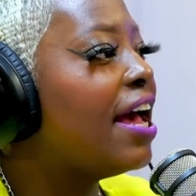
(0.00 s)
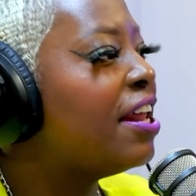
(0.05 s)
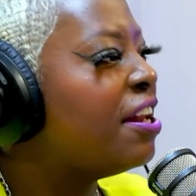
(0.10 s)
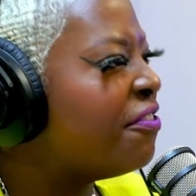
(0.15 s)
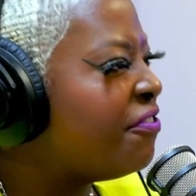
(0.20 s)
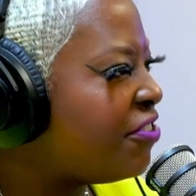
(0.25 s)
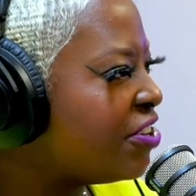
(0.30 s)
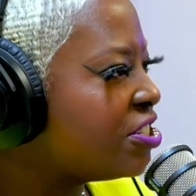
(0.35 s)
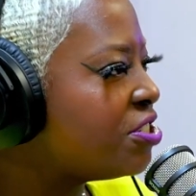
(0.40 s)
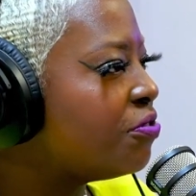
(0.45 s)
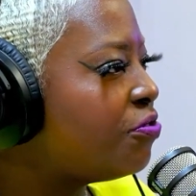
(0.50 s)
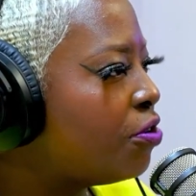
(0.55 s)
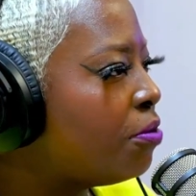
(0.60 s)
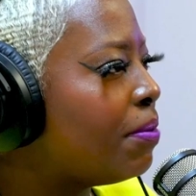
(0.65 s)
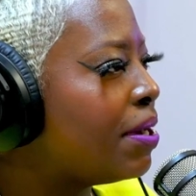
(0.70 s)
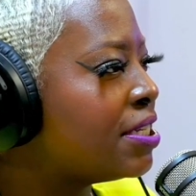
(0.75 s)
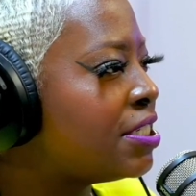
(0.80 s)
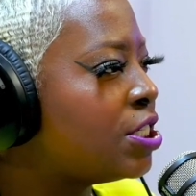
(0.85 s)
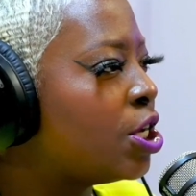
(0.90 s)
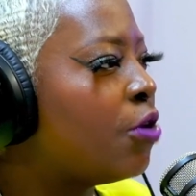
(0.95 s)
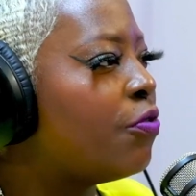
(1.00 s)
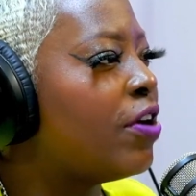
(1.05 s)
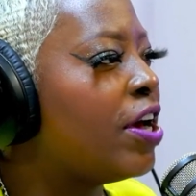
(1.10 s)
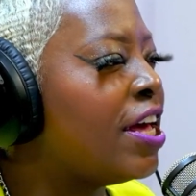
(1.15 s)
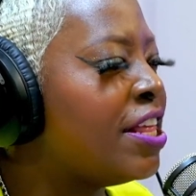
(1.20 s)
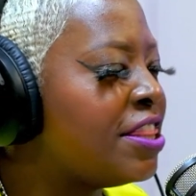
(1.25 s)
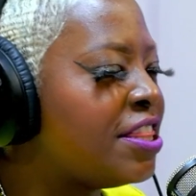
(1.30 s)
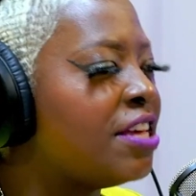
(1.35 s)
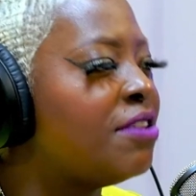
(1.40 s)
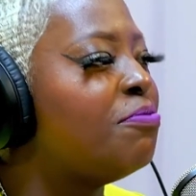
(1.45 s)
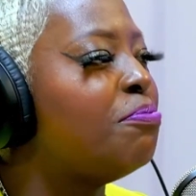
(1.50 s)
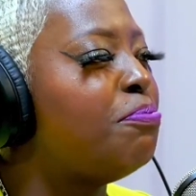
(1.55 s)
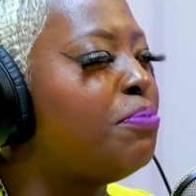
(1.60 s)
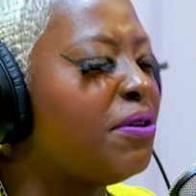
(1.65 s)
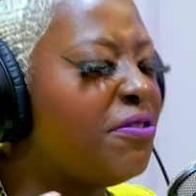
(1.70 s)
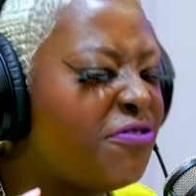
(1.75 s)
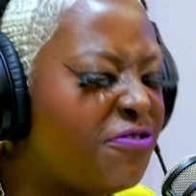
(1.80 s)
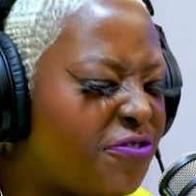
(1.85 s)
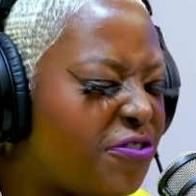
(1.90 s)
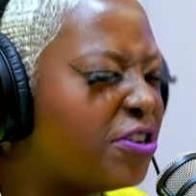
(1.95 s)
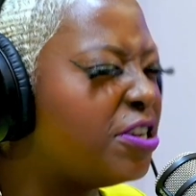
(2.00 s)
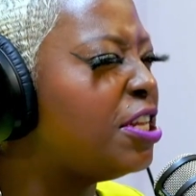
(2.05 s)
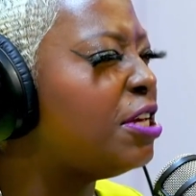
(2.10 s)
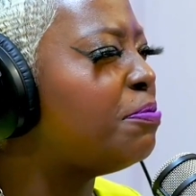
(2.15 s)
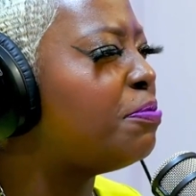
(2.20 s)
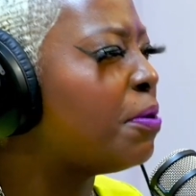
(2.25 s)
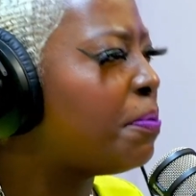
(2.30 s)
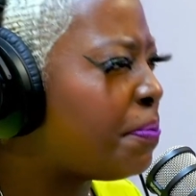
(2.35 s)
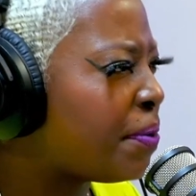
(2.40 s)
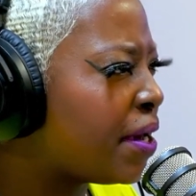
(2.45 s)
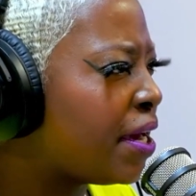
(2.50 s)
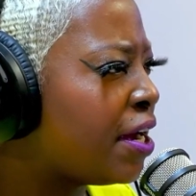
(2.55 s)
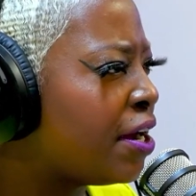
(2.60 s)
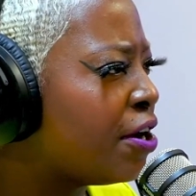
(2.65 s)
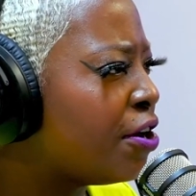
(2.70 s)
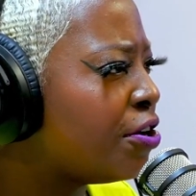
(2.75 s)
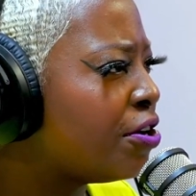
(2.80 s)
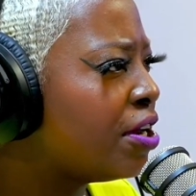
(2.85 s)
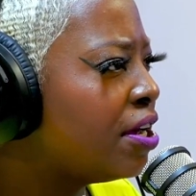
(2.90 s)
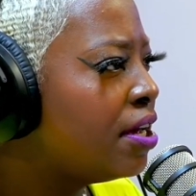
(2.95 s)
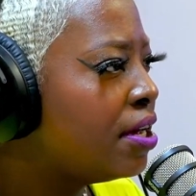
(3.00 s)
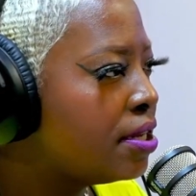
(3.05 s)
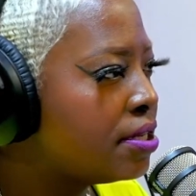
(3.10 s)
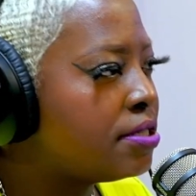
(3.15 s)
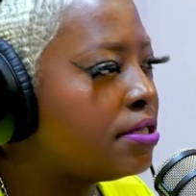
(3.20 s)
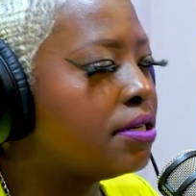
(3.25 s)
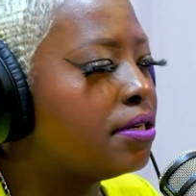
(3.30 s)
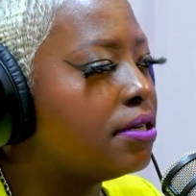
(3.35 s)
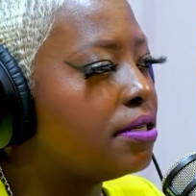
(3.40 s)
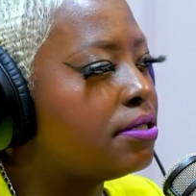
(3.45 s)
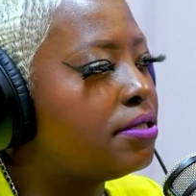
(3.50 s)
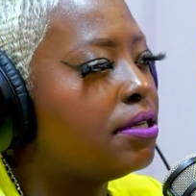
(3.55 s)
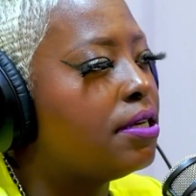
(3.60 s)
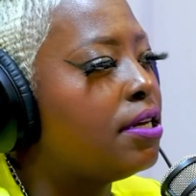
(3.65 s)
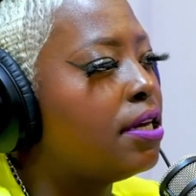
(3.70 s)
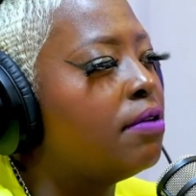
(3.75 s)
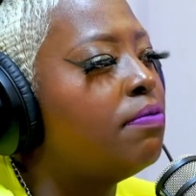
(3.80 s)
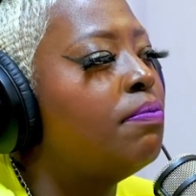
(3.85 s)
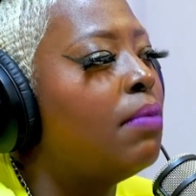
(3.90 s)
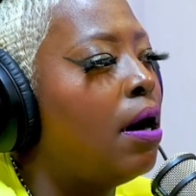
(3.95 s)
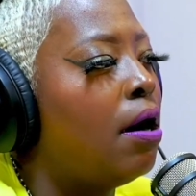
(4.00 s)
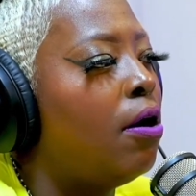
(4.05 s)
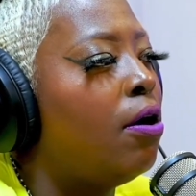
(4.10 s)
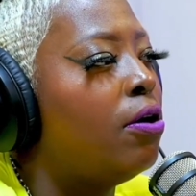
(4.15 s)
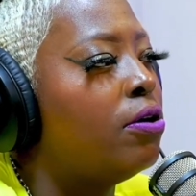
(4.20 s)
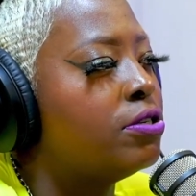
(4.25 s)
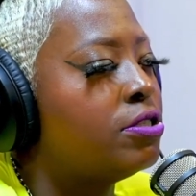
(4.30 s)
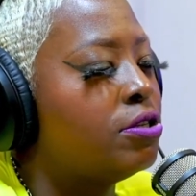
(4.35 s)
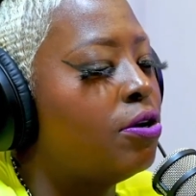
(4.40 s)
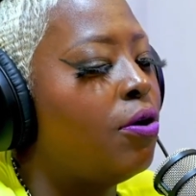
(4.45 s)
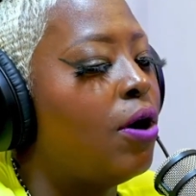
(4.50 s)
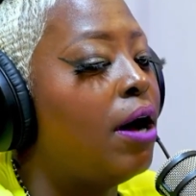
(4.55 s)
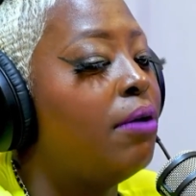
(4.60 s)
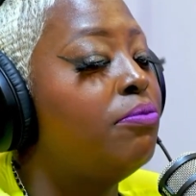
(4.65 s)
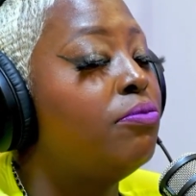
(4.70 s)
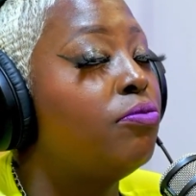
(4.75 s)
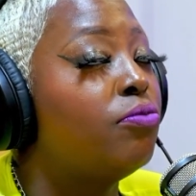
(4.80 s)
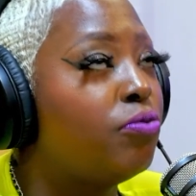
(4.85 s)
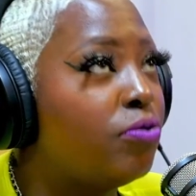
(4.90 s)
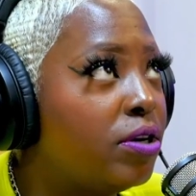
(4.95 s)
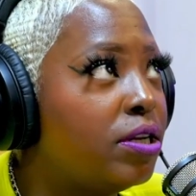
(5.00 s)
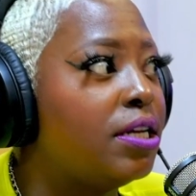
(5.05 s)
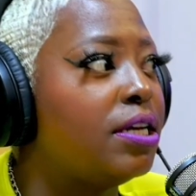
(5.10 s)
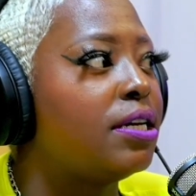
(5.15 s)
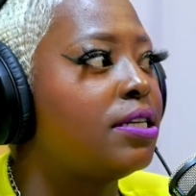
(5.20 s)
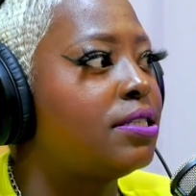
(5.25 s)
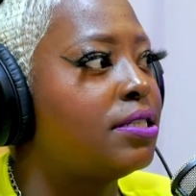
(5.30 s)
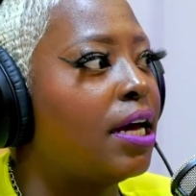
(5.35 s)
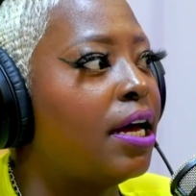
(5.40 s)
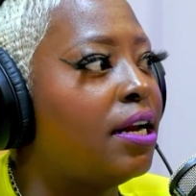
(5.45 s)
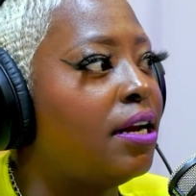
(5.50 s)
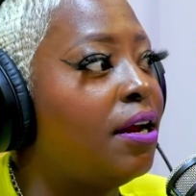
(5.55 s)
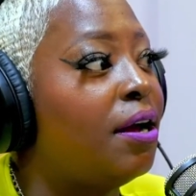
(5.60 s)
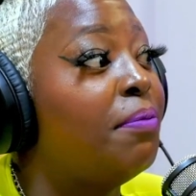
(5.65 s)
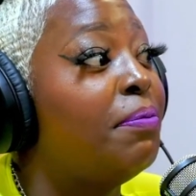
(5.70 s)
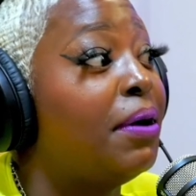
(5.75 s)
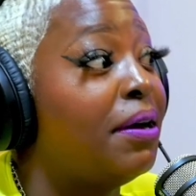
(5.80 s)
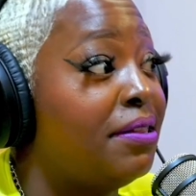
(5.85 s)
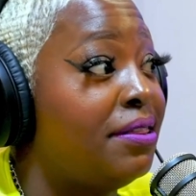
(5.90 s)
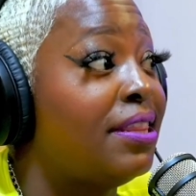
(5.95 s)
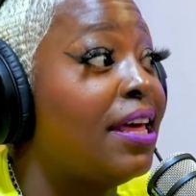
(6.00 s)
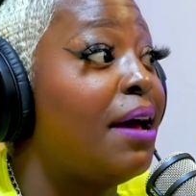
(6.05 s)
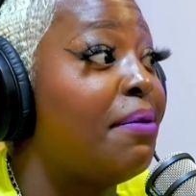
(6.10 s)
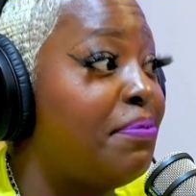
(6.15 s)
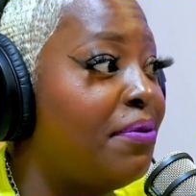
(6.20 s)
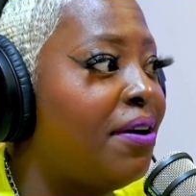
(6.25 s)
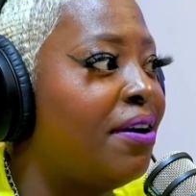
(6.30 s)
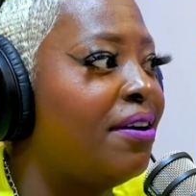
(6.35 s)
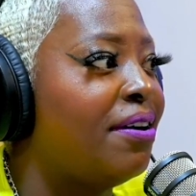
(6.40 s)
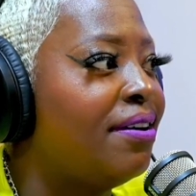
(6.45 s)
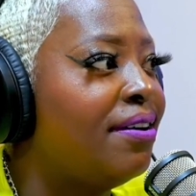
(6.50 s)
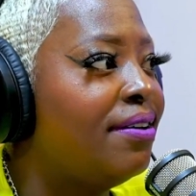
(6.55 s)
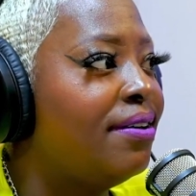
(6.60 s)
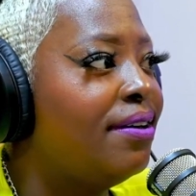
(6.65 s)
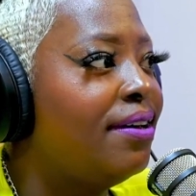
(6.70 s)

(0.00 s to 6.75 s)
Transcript: and a vision for myself and then be fully prepared to give my all. So I'm really excited about that part.